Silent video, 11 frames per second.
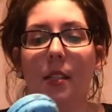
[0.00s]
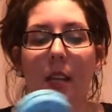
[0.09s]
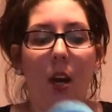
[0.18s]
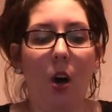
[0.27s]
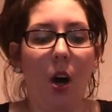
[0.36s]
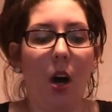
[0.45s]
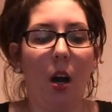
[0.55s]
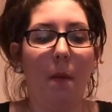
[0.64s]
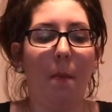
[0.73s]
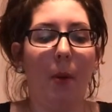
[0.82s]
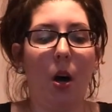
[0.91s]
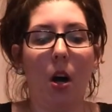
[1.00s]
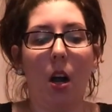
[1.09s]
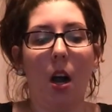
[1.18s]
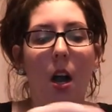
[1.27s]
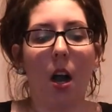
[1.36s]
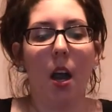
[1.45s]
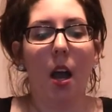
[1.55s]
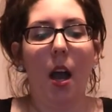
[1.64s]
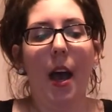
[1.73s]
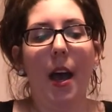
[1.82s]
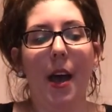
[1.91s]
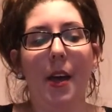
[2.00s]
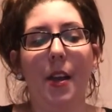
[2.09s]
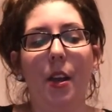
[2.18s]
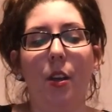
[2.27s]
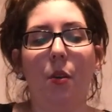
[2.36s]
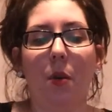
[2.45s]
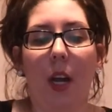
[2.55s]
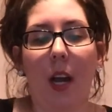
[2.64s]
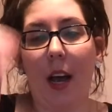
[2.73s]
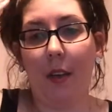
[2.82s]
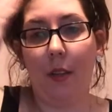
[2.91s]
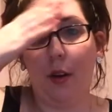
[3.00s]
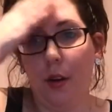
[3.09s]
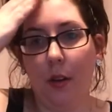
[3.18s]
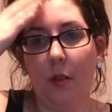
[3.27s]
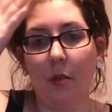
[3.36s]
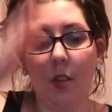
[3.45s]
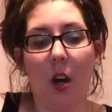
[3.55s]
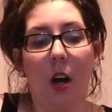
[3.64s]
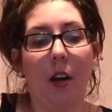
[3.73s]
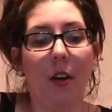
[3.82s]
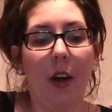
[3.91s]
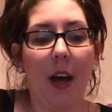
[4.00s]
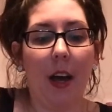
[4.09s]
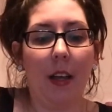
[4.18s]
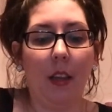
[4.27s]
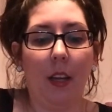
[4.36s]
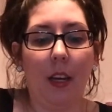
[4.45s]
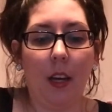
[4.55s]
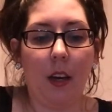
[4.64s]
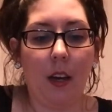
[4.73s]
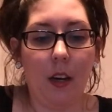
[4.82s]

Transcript: It's like a hard bar, and you can either use it on your head like